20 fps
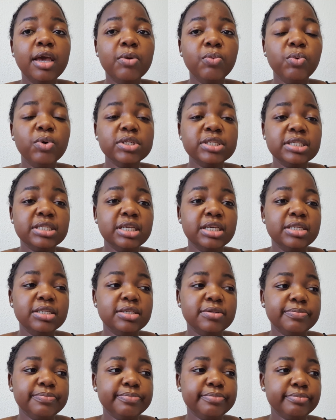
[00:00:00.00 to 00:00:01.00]
what's
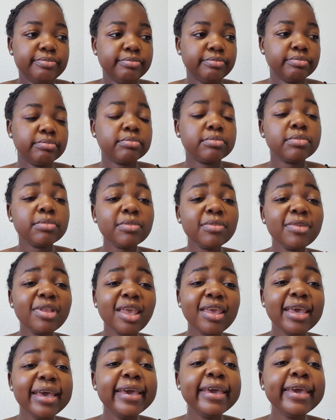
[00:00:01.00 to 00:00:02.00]
this?
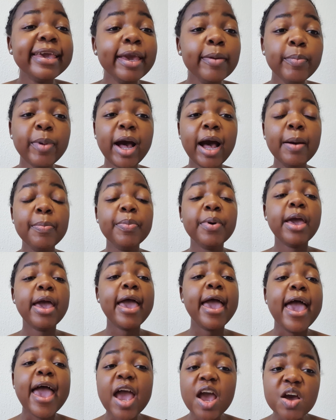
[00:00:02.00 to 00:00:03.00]
Kebab
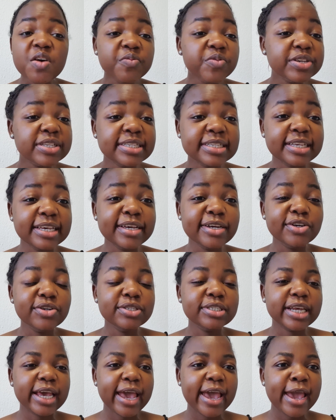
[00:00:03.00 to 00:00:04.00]
every single
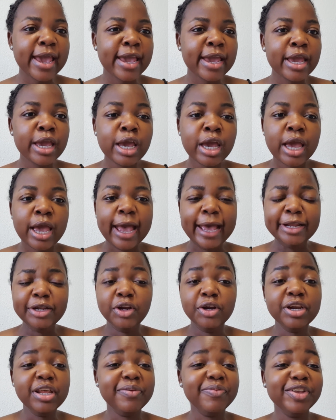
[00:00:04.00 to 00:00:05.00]
day and
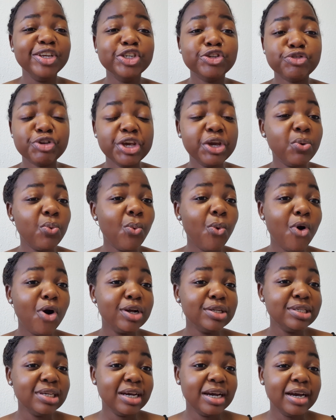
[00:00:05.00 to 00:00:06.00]
don't even drink
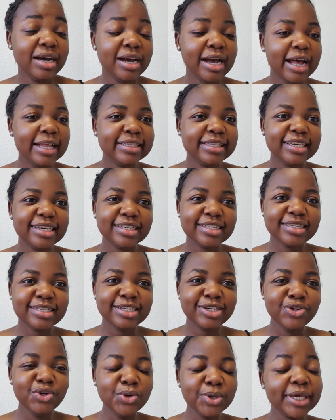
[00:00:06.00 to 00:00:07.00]
water, and they're
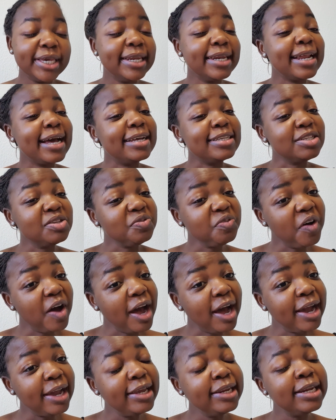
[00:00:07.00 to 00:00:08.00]
still looking as
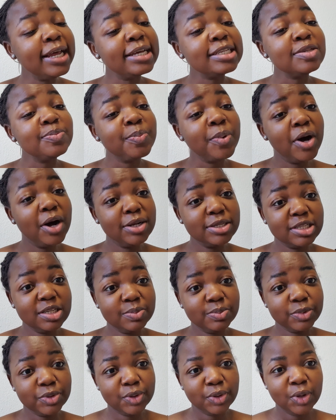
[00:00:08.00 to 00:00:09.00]
fine as
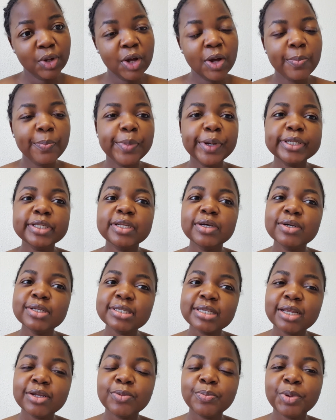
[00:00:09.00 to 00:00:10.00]
possible. But those
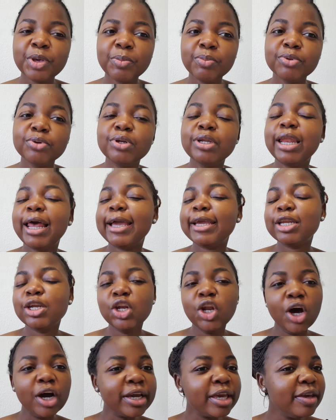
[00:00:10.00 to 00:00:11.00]
are the people, like,
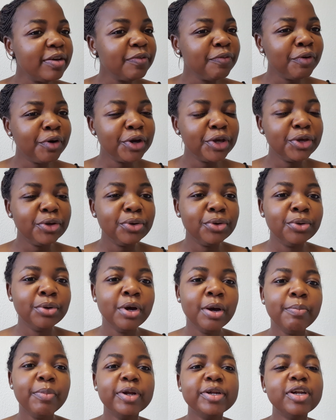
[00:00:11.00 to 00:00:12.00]
lucky for you,
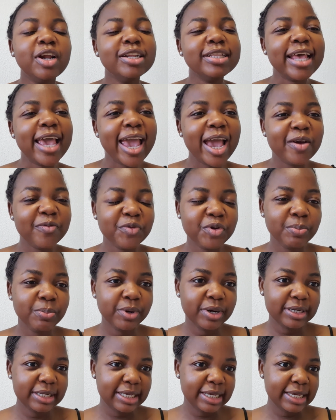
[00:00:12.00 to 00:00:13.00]
but not
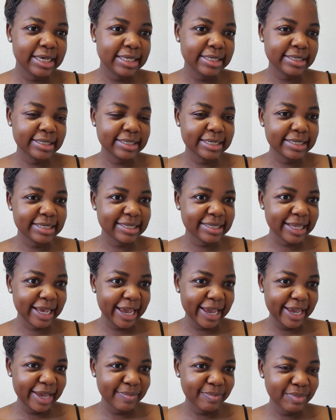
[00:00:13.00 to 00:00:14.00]
everybody is the
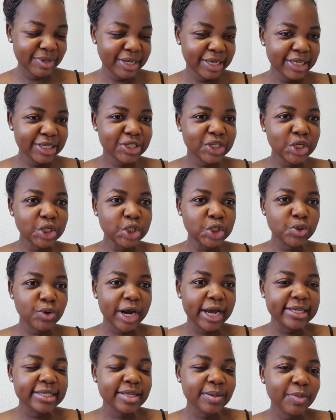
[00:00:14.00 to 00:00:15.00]
same. So
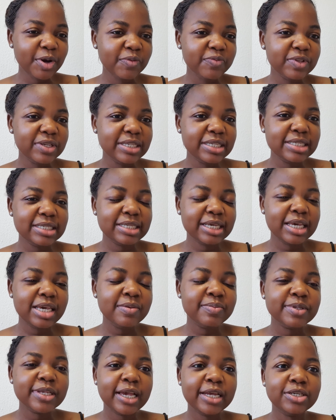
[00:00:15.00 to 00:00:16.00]
try some of these
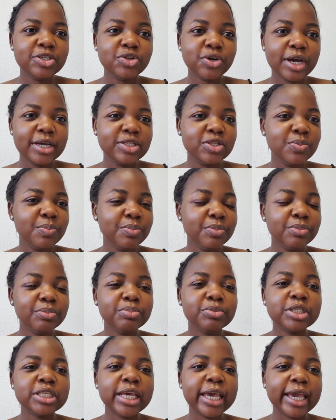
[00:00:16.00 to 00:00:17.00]
tips and try to
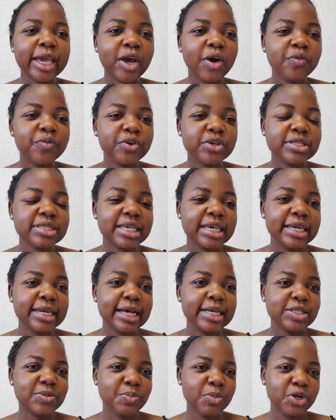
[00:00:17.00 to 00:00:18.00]
take care of your skin
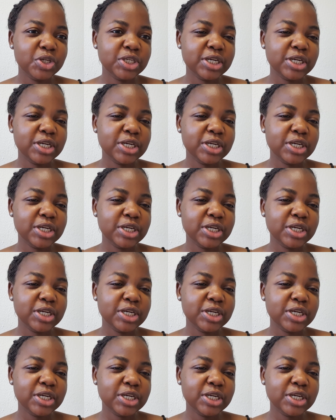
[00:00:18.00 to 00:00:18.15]
as much